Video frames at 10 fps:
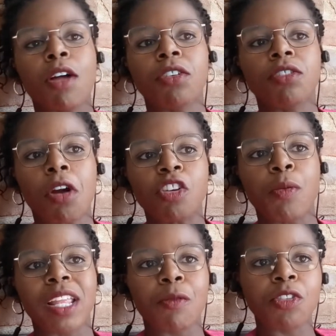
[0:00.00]
charge,
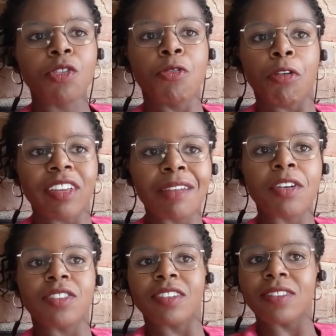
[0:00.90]
but it was cool, and it
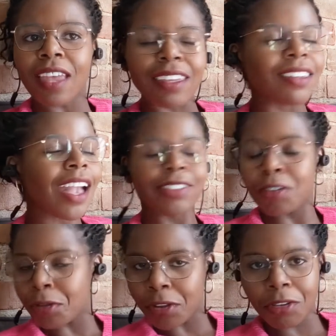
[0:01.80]
was just like, yes,
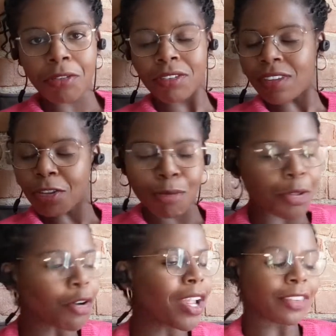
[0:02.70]
the
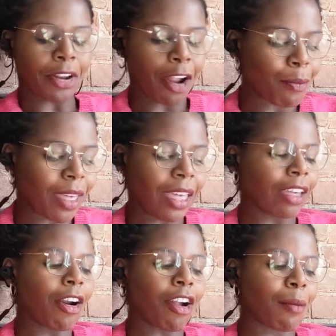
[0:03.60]
Numenorians are
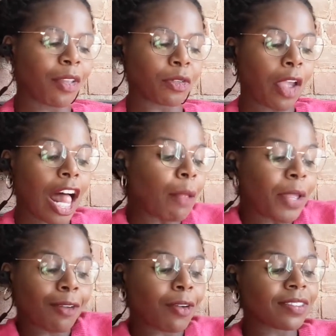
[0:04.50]
coming to help,
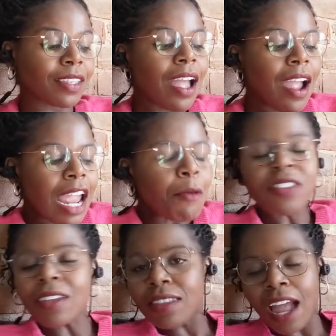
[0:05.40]
and it was
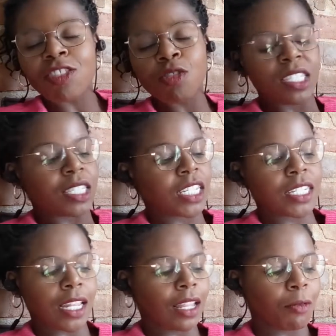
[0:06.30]
a nice
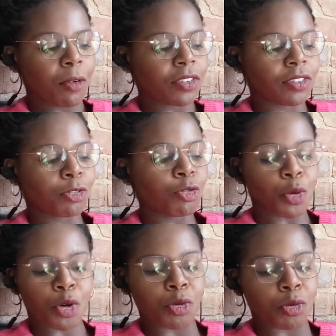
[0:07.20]
transition, and it was
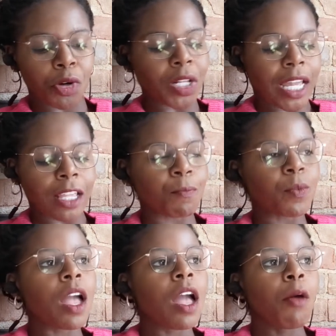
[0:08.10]
super cool. And
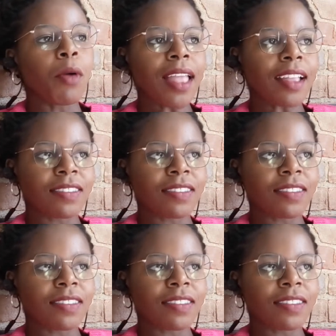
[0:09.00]
when